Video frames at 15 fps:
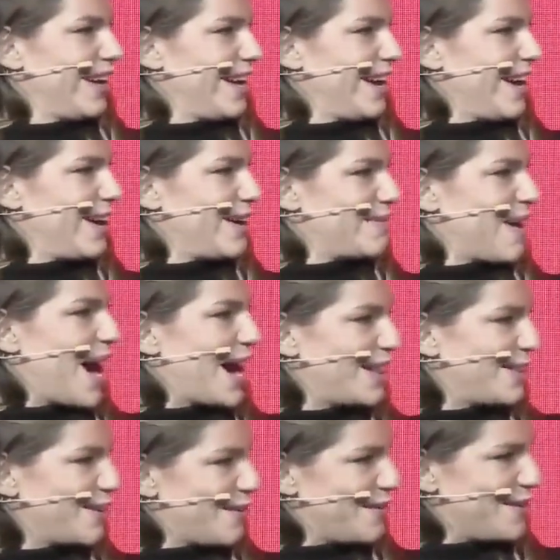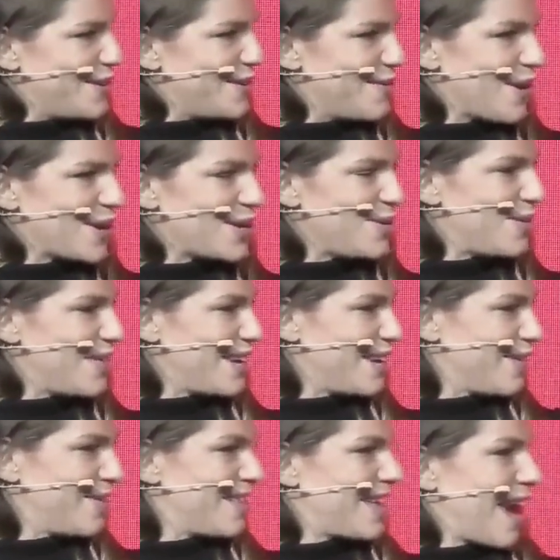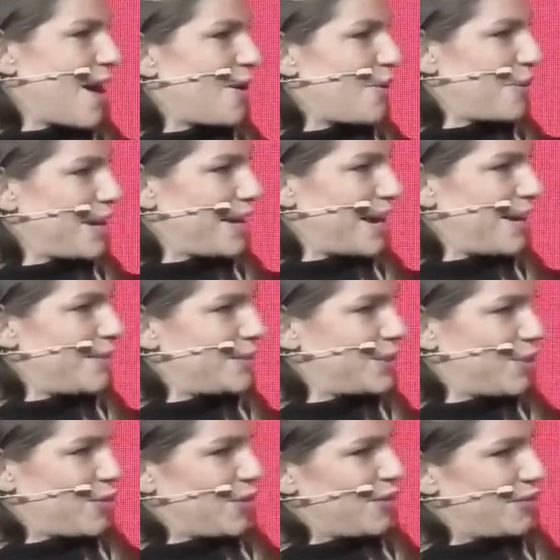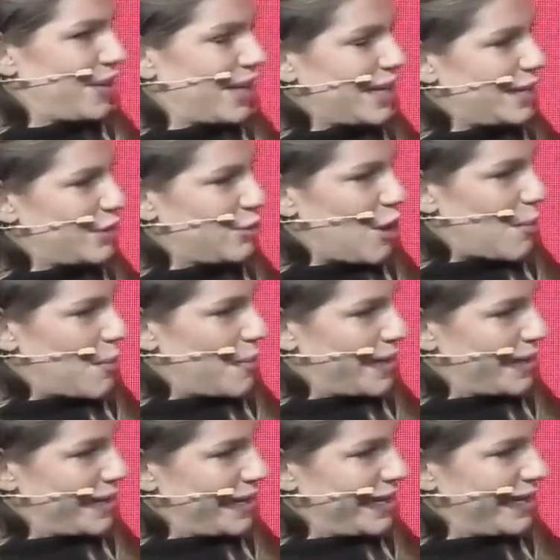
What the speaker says: Either of you, where do you think of scale when it comes to sort of like interoperability?